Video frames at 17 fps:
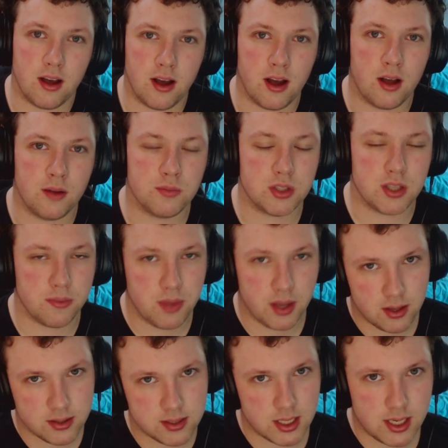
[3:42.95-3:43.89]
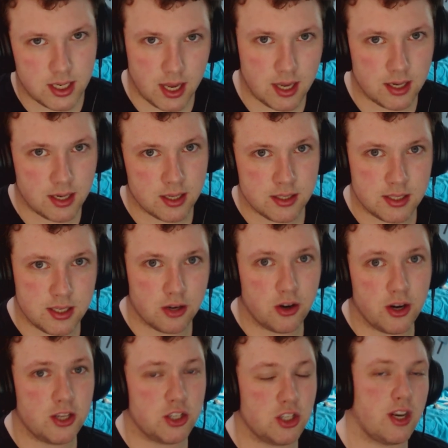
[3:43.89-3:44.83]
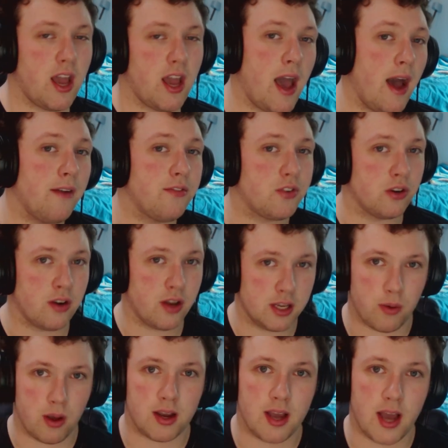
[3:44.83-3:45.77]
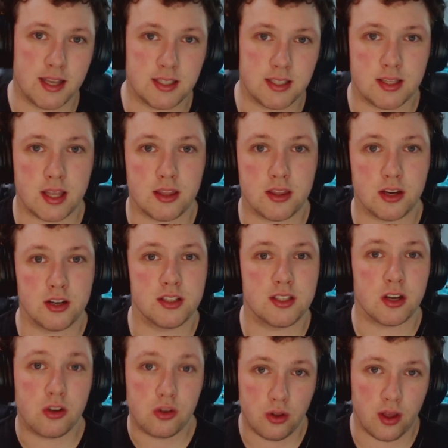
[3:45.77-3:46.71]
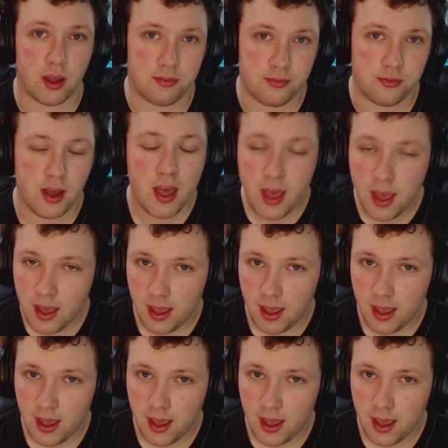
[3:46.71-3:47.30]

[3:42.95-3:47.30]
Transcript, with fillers: Um, something else to take into consideration after an Ice Block, guys, is that there is a glyph.